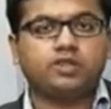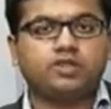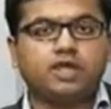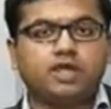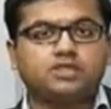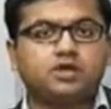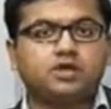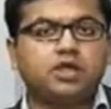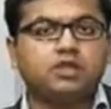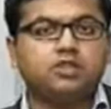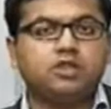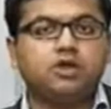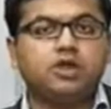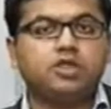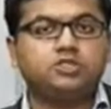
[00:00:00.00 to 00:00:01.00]
that's really the
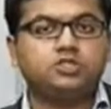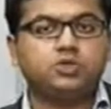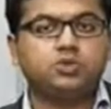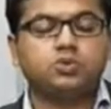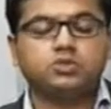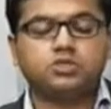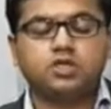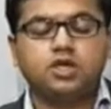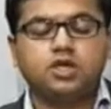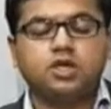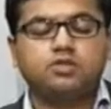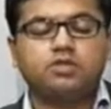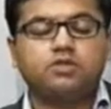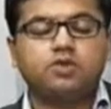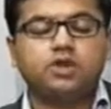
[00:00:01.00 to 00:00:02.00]
green shoots
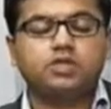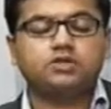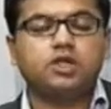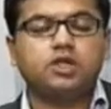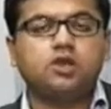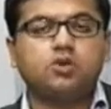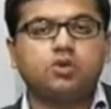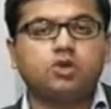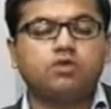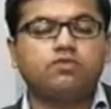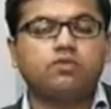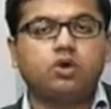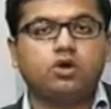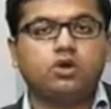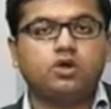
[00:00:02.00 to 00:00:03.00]
that one is really looking
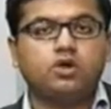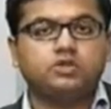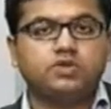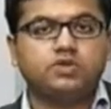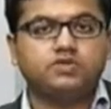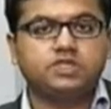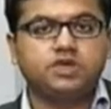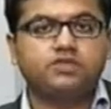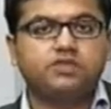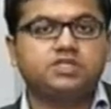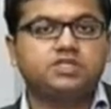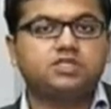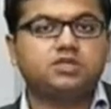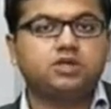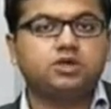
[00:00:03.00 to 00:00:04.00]
for. So if
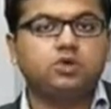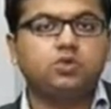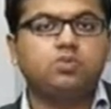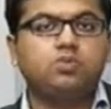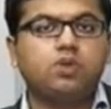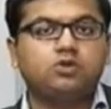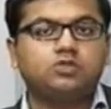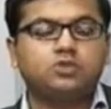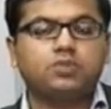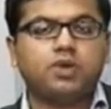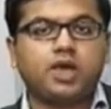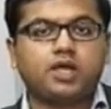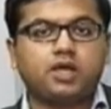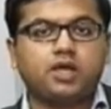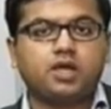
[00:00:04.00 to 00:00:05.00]
services do bounce
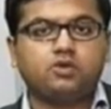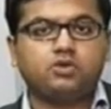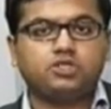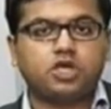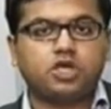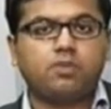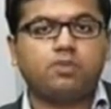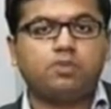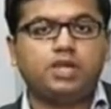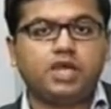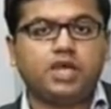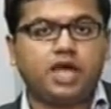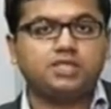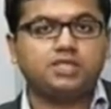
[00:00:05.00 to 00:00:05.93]
back sharply as